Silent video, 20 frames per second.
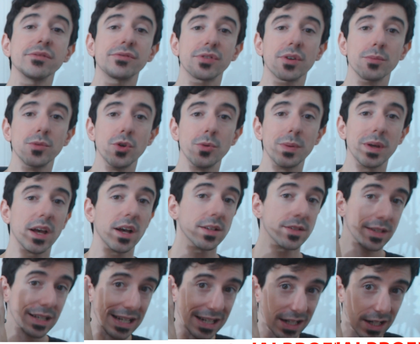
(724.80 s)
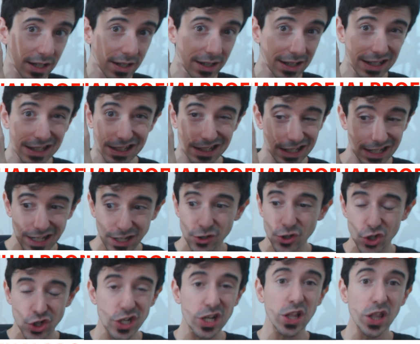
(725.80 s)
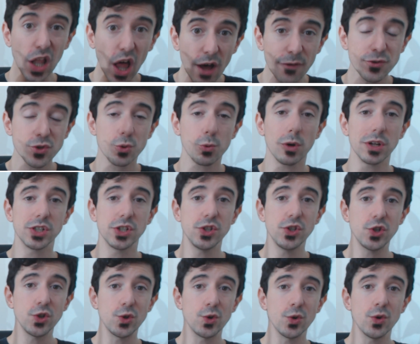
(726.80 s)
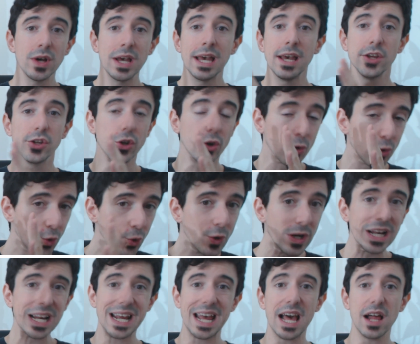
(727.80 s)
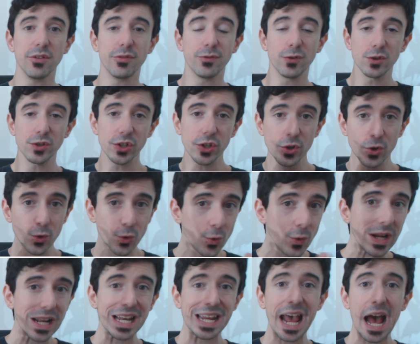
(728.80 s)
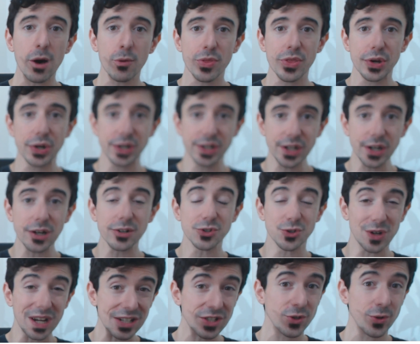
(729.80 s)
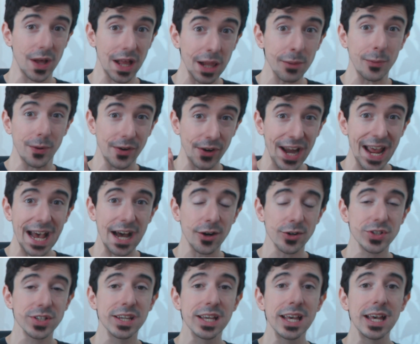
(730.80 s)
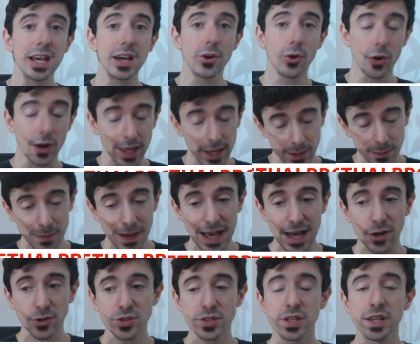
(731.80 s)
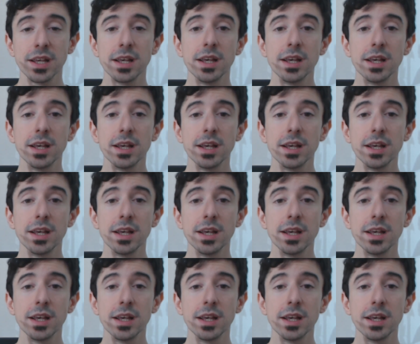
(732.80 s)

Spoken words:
from you because he or she loves what you do, you're really helpful, you're really out there, you know, trying to help her out or him out.